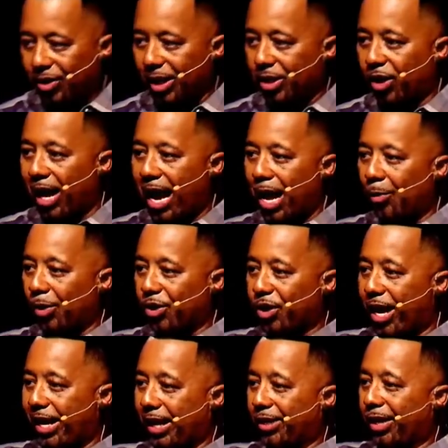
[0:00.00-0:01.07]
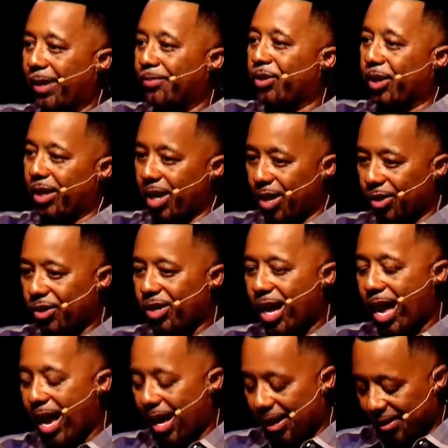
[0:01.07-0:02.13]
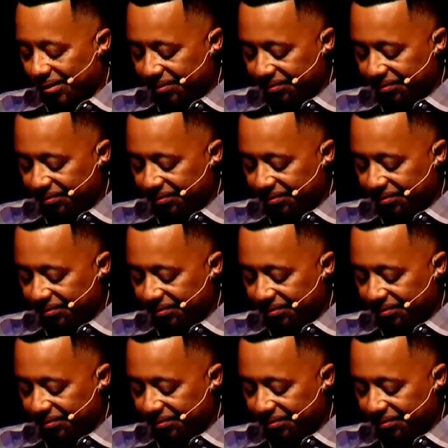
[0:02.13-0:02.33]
say, God was taking them to the other side.